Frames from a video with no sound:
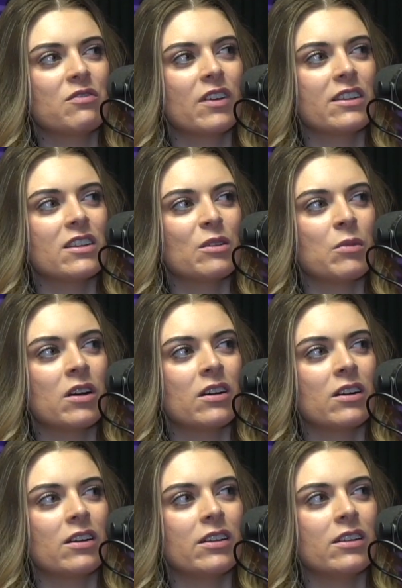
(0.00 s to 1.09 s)
find them
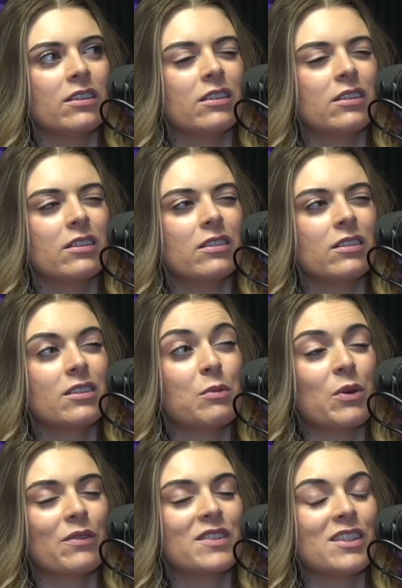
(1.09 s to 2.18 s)
on
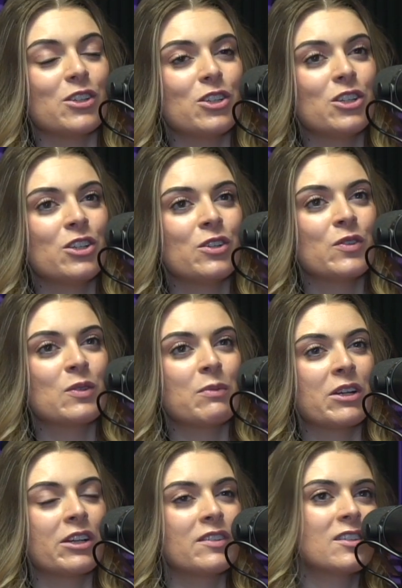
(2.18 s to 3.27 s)
WFCN News,
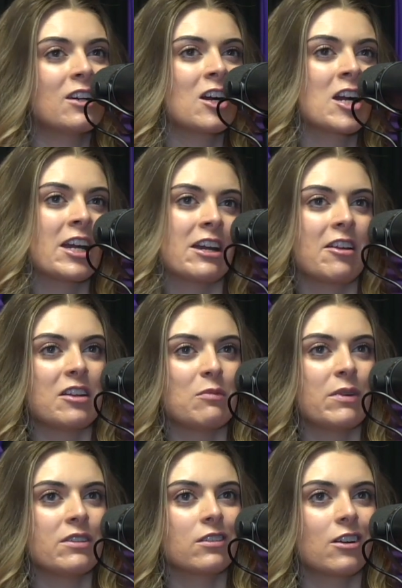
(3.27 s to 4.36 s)
Marion Star, Heron
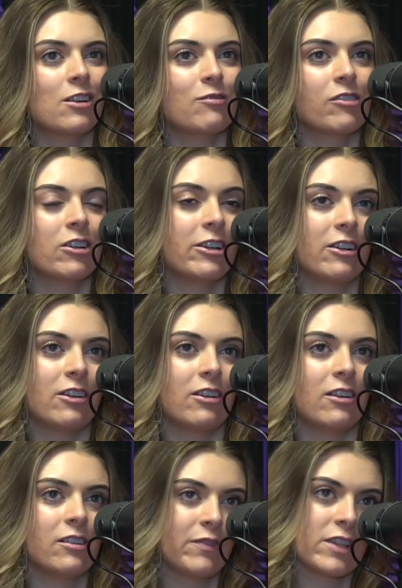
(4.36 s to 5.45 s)
Independent, and Carterville Courier,
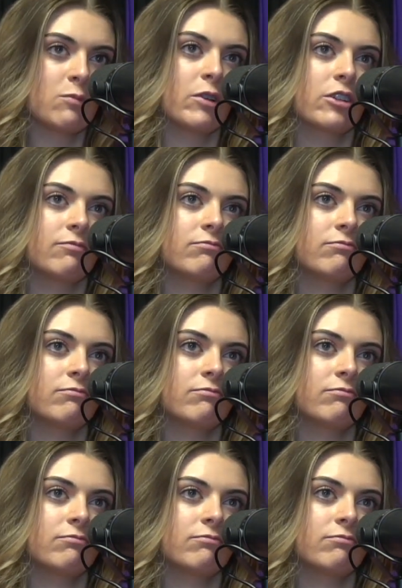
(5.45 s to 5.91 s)
all on Facebook.